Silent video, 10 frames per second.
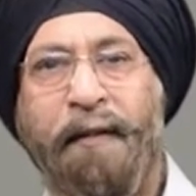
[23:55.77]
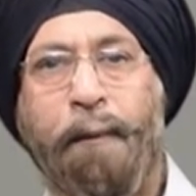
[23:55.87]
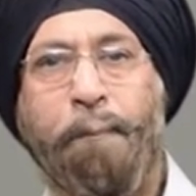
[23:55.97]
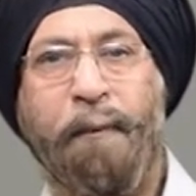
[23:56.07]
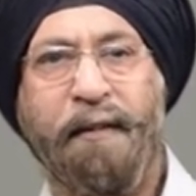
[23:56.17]

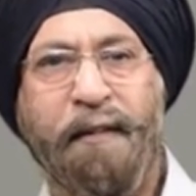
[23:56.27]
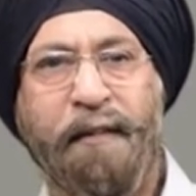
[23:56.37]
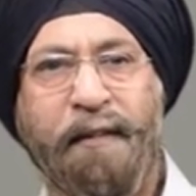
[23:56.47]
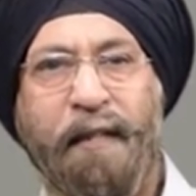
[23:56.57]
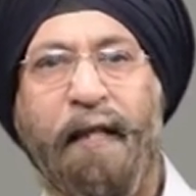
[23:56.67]

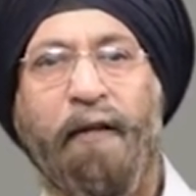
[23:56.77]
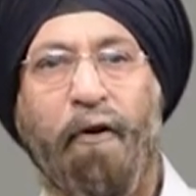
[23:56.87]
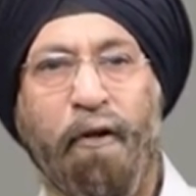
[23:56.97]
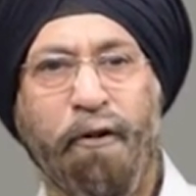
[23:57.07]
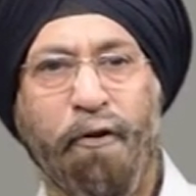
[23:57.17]
depressants are
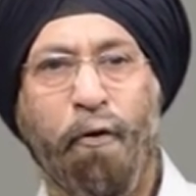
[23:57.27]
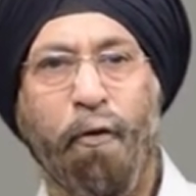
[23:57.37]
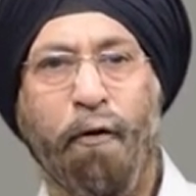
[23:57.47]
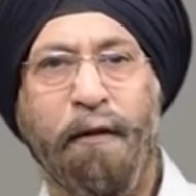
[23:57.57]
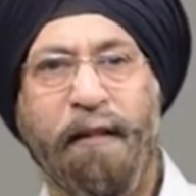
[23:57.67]
also
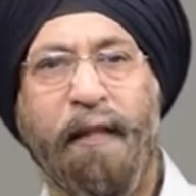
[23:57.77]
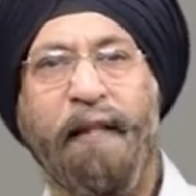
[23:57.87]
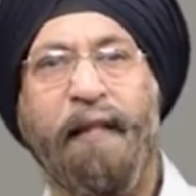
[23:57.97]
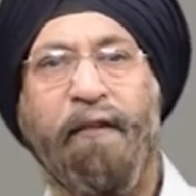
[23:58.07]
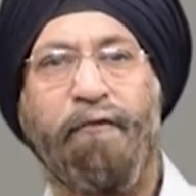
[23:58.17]

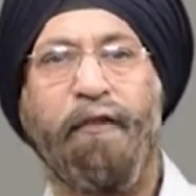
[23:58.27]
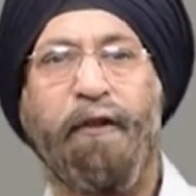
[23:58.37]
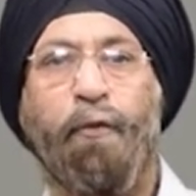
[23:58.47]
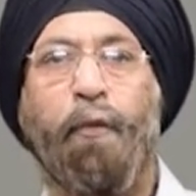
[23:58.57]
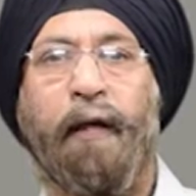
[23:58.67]
occasionally
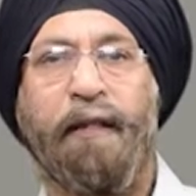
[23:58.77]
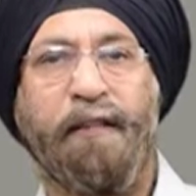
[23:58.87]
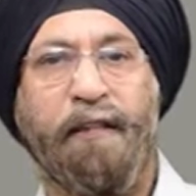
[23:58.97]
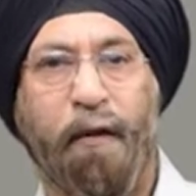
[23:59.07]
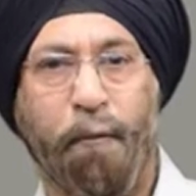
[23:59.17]
referred to
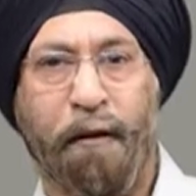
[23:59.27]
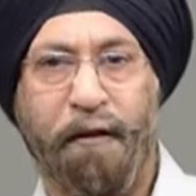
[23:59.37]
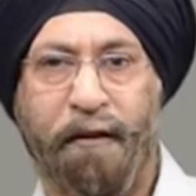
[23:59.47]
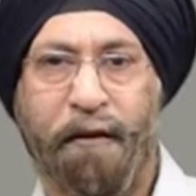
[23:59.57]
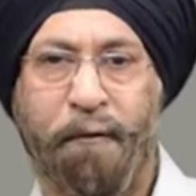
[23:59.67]
as
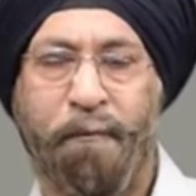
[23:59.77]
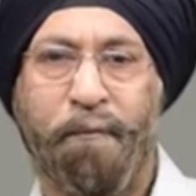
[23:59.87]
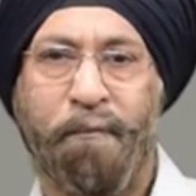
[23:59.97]
downers.